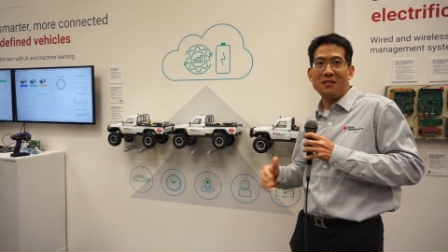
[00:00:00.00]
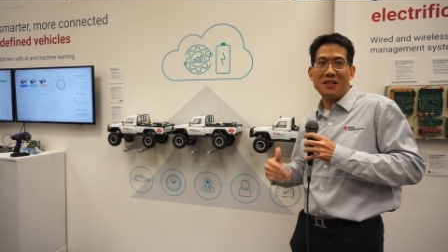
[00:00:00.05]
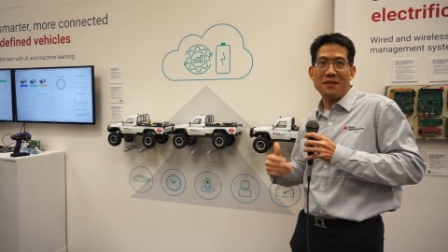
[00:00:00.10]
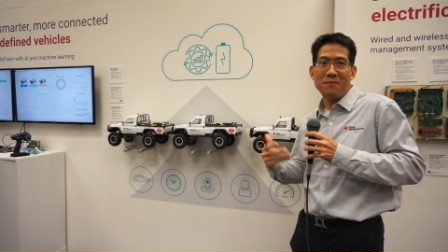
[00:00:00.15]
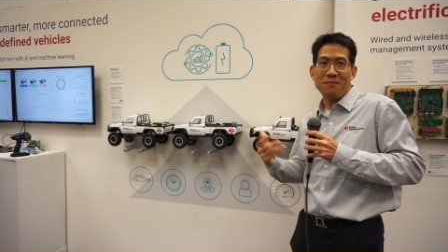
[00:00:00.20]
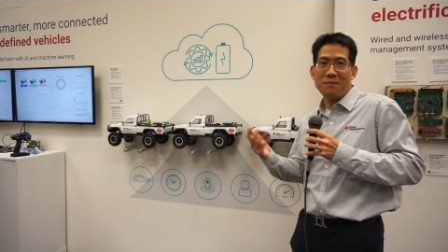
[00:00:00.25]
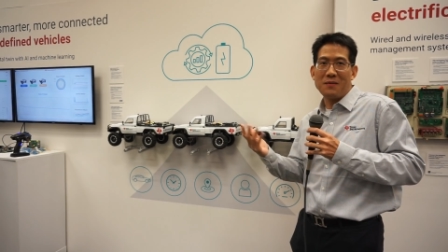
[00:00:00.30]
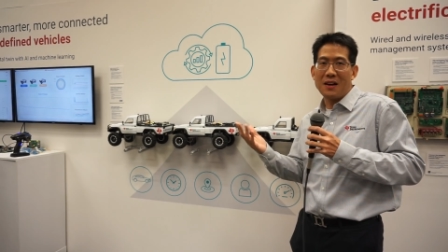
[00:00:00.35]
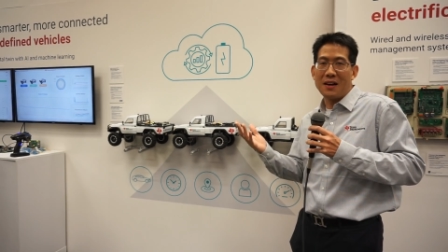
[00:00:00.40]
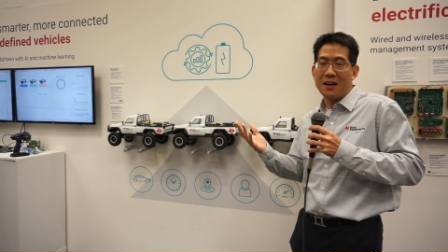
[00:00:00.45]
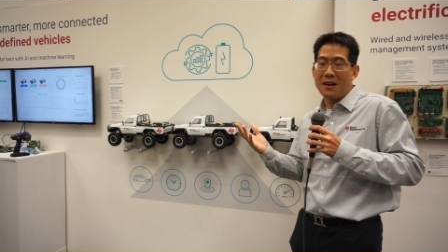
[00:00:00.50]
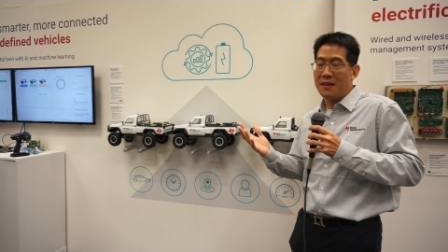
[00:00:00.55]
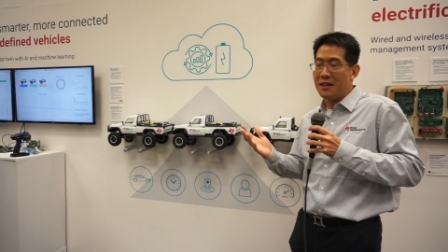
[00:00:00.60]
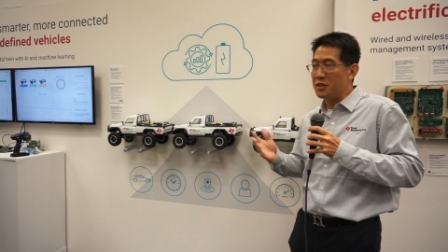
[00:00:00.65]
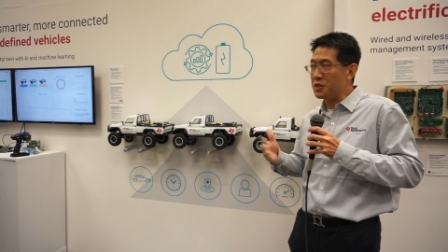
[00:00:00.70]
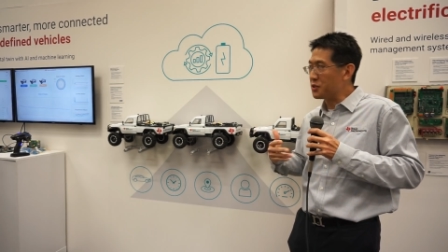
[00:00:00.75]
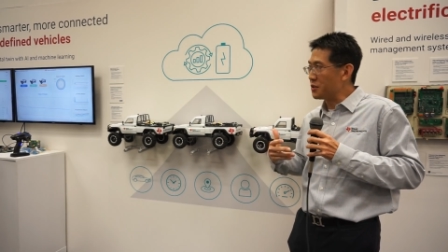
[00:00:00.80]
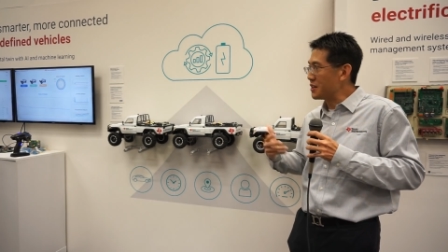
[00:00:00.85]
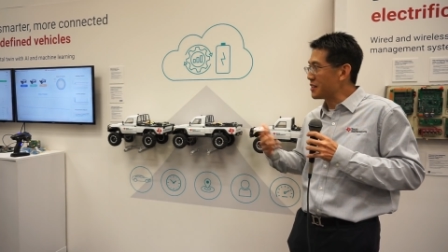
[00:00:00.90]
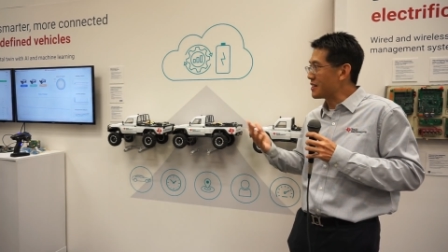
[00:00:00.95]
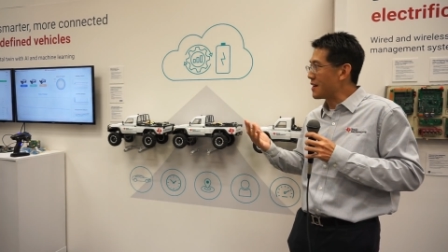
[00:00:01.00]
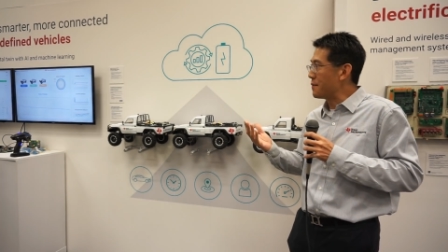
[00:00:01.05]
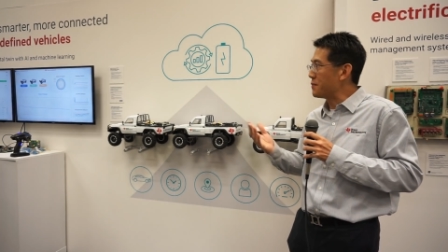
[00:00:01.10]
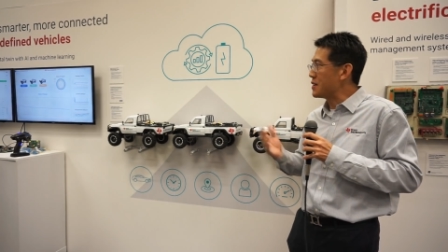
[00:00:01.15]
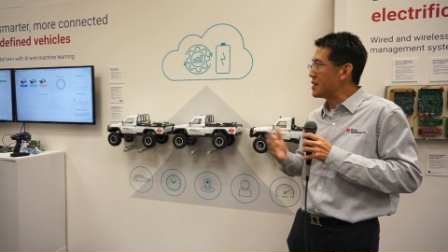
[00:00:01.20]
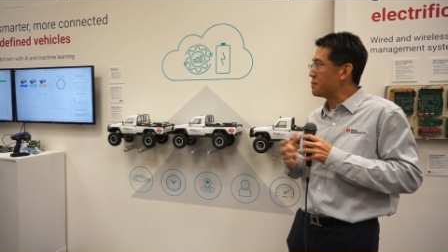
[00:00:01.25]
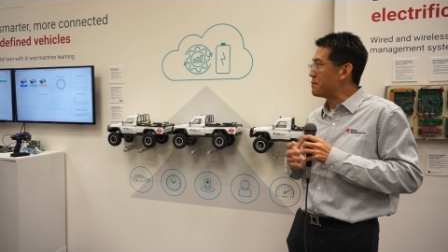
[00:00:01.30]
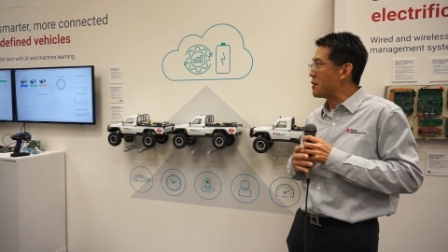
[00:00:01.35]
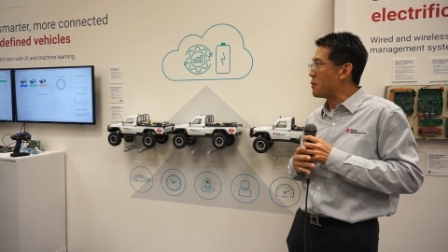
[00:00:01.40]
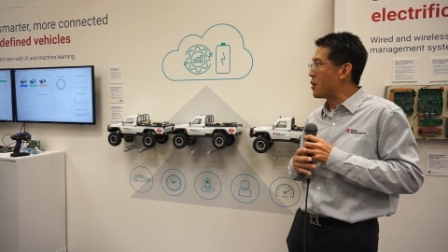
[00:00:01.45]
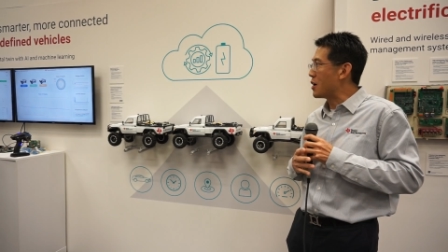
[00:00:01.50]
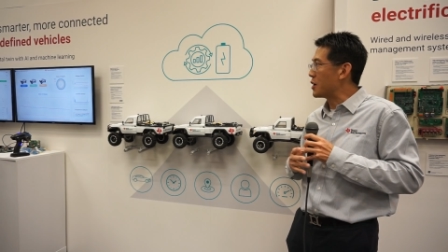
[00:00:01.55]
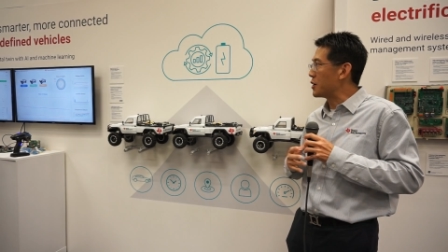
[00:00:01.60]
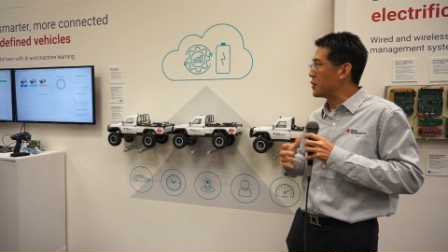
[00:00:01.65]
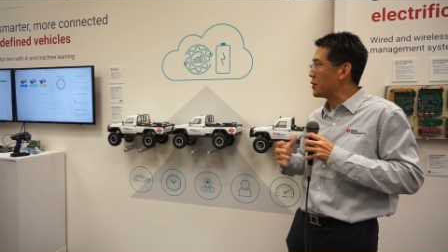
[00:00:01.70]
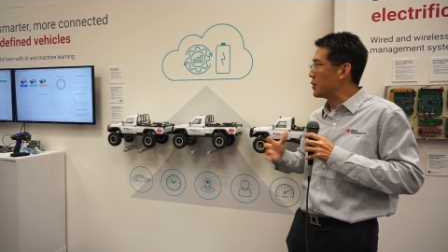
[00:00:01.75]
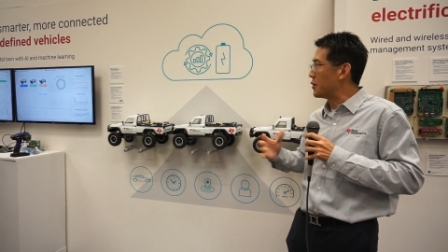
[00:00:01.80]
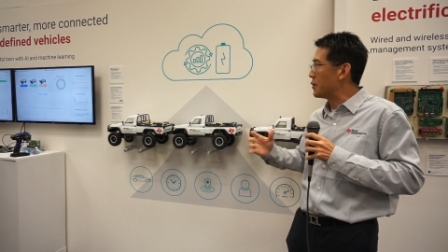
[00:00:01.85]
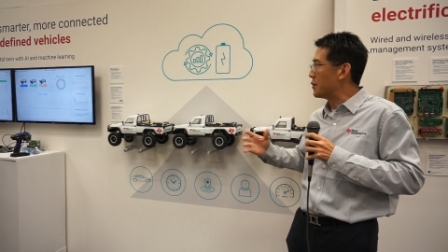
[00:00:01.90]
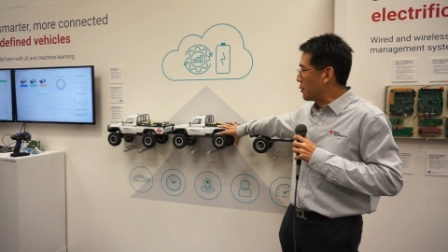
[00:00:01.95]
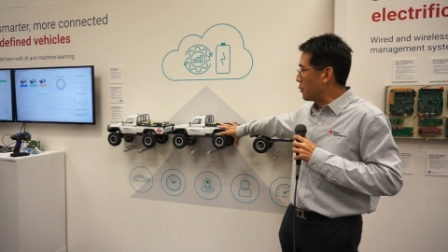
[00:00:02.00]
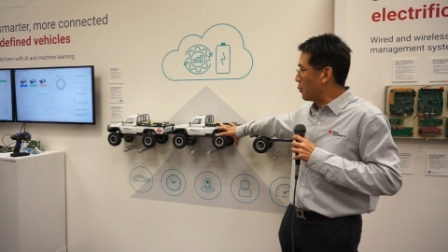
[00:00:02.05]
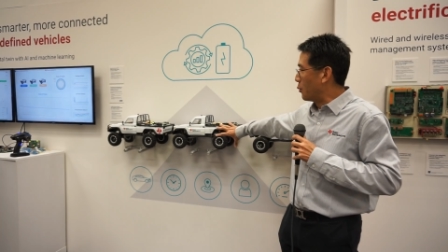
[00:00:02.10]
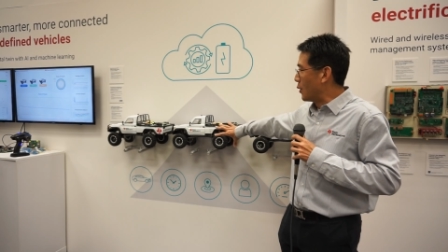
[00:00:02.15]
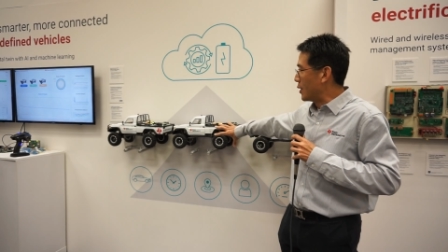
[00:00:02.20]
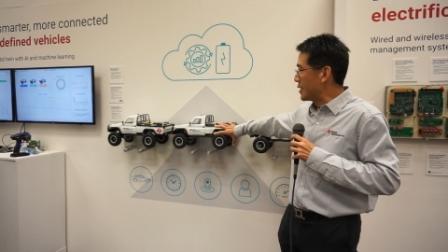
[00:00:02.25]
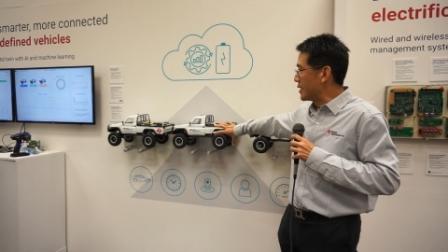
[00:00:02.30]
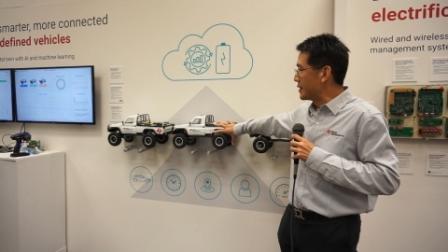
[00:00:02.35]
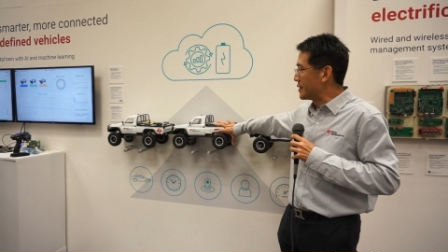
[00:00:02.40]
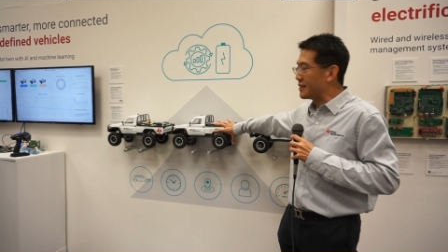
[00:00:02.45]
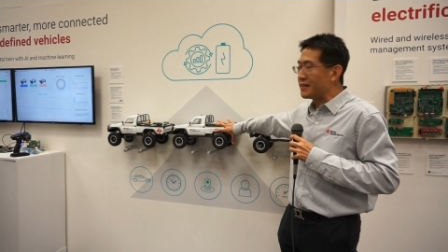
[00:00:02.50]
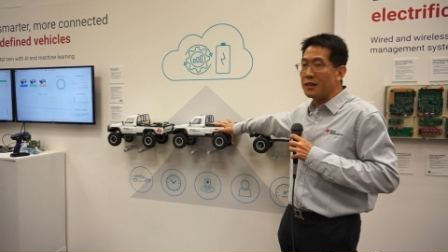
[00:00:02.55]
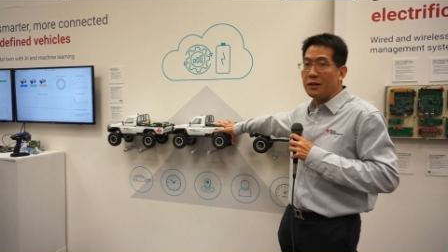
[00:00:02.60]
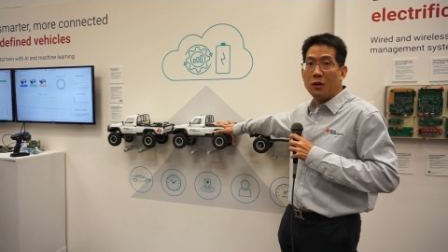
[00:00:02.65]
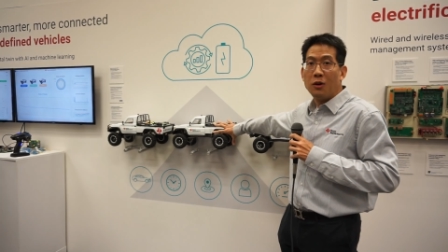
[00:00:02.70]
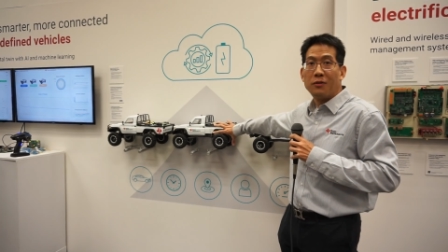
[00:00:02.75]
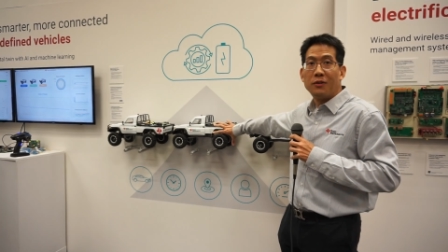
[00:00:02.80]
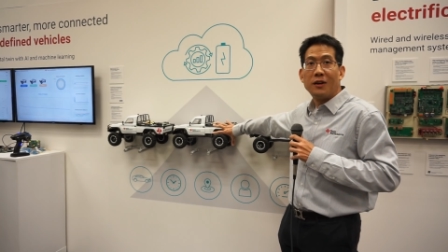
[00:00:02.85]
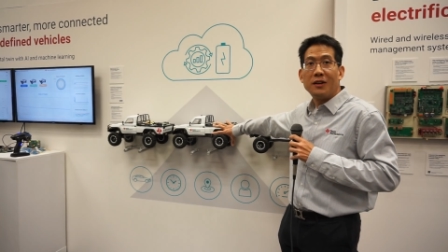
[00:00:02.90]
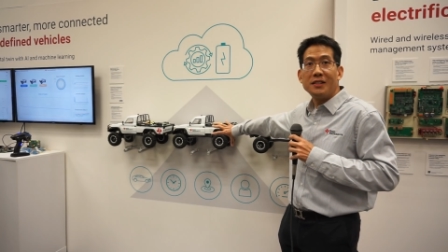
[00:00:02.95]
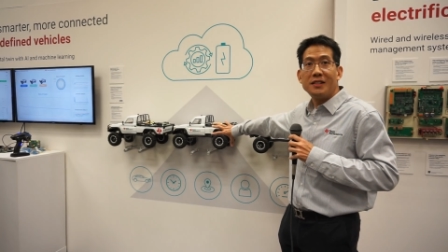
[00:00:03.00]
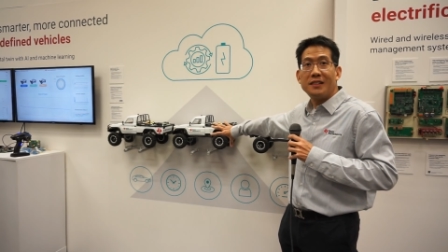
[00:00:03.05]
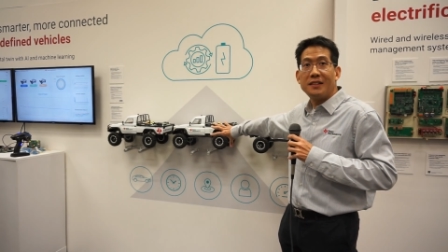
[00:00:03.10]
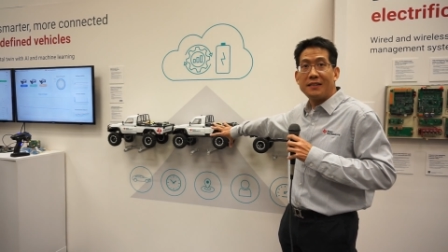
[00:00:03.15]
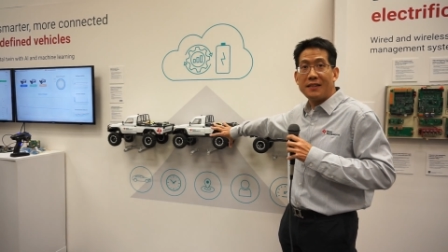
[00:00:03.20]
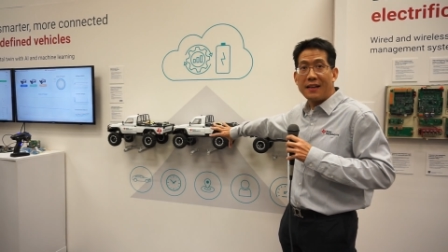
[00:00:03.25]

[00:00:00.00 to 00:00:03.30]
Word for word: When you, uh, insurance companies may want to know what is the overall